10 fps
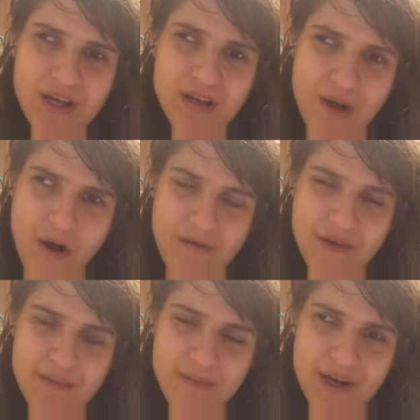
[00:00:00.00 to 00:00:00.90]

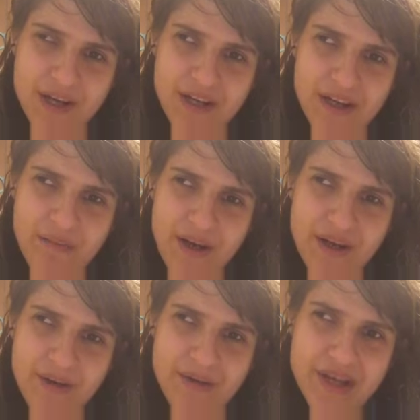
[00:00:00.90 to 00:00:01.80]
COVID, but I
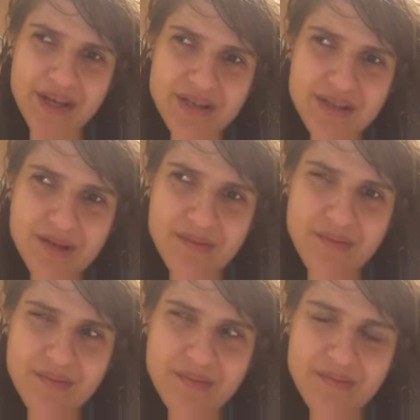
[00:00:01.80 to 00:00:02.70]
know that
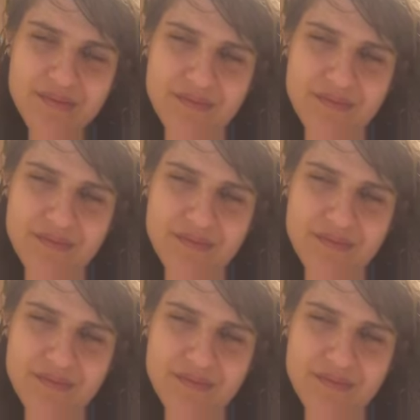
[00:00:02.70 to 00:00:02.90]
some